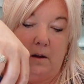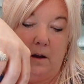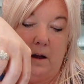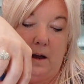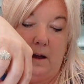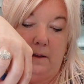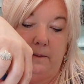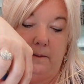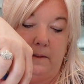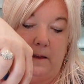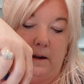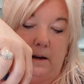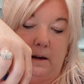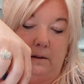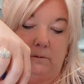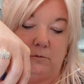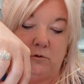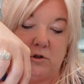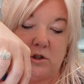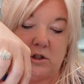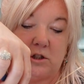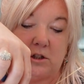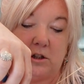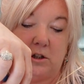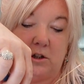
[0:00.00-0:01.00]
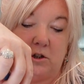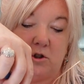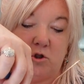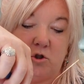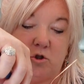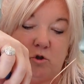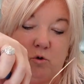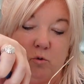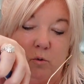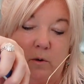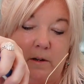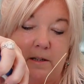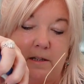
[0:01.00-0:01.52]
and then I'm just going to
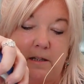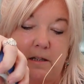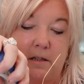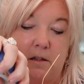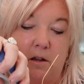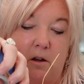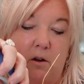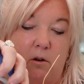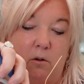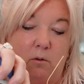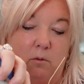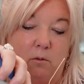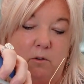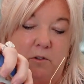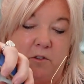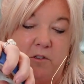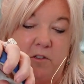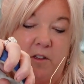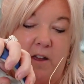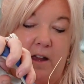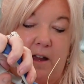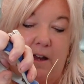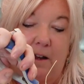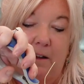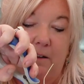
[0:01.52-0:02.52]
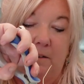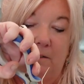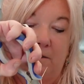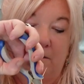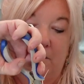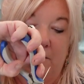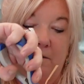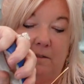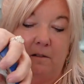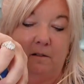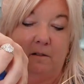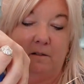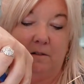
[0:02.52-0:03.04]
twist the whole thing.
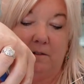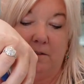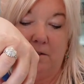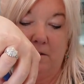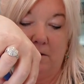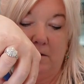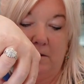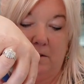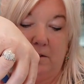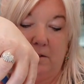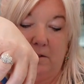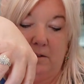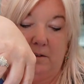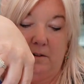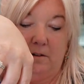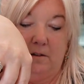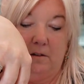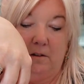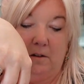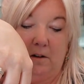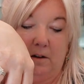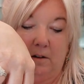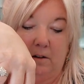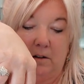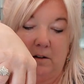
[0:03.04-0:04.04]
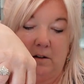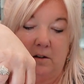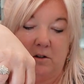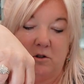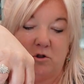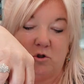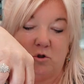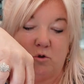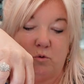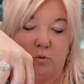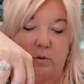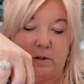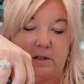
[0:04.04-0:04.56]
I'm going to
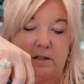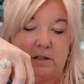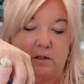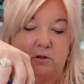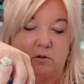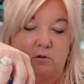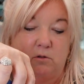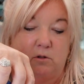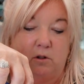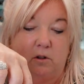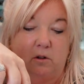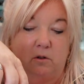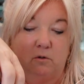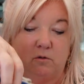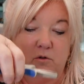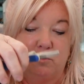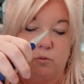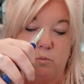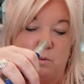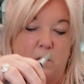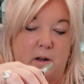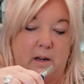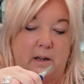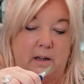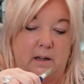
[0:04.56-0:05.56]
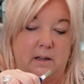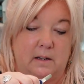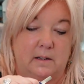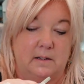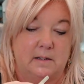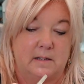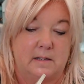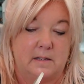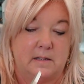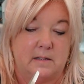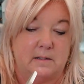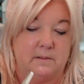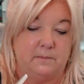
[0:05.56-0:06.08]
twist all those
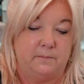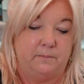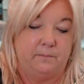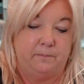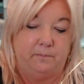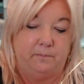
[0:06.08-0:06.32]
wires